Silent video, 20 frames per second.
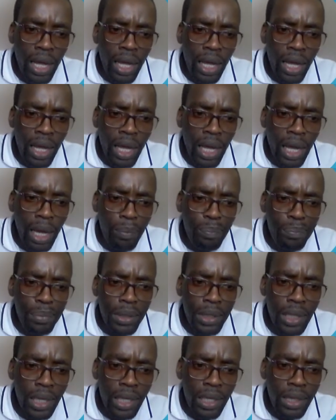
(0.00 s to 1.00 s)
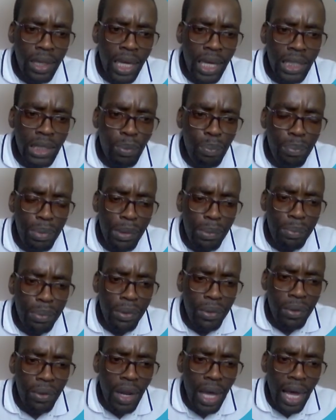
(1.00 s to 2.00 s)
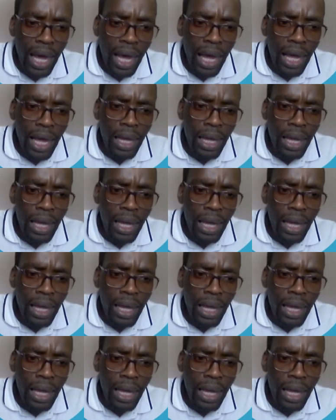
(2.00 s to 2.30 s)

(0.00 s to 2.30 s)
appear that people are